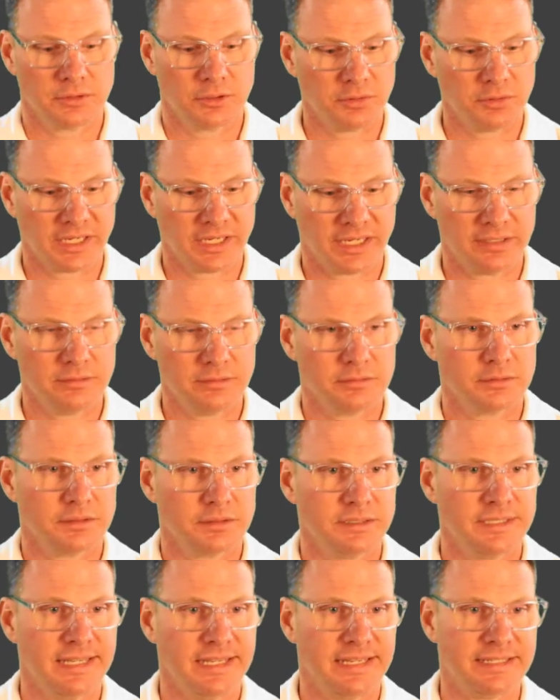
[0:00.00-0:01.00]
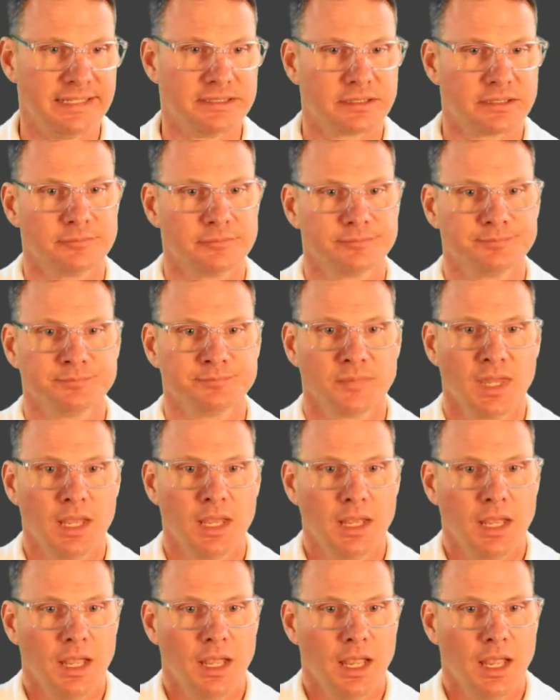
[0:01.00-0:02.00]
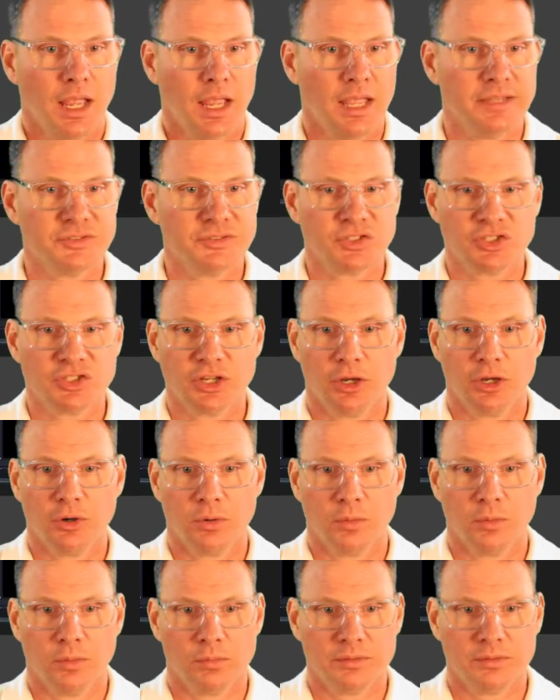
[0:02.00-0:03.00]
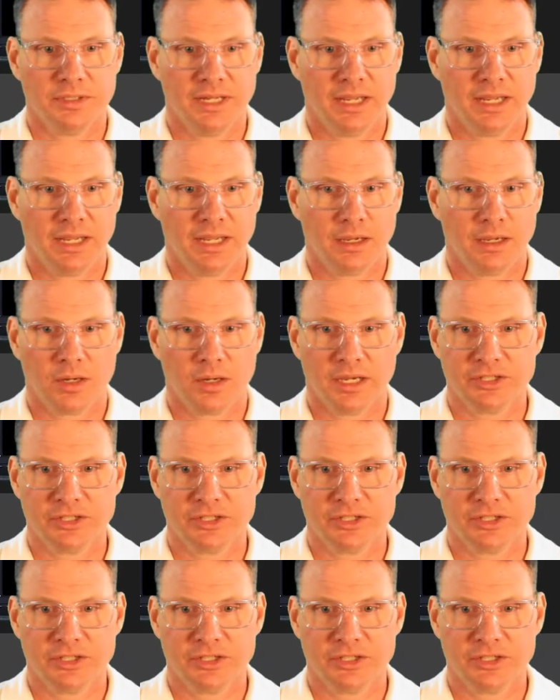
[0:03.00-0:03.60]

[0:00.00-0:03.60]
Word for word: Okay, neat. And so now I